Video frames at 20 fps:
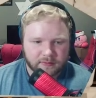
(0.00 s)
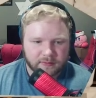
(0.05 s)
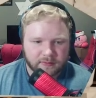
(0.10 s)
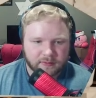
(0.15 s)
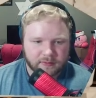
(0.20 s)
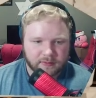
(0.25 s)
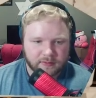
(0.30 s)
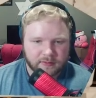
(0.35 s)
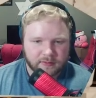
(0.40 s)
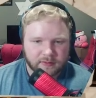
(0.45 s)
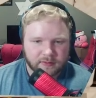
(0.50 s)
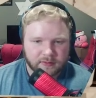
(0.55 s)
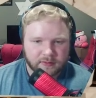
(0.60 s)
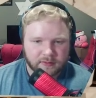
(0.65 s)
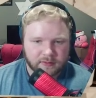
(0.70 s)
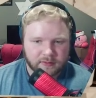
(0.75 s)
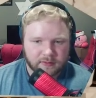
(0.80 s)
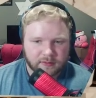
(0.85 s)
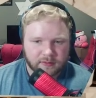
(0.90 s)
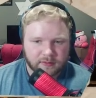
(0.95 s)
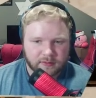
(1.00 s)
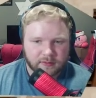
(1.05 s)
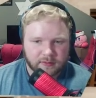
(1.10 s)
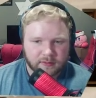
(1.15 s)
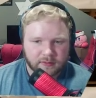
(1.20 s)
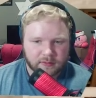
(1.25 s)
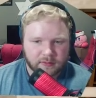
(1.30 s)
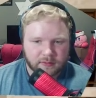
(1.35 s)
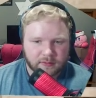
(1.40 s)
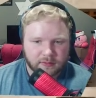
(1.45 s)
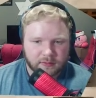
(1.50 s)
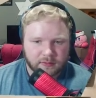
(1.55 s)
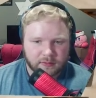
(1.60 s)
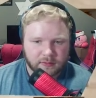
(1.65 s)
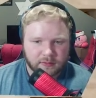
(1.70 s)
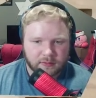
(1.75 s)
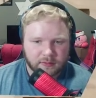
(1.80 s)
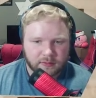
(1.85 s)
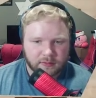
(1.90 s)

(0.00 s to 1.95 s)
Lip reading: Nobody speaks.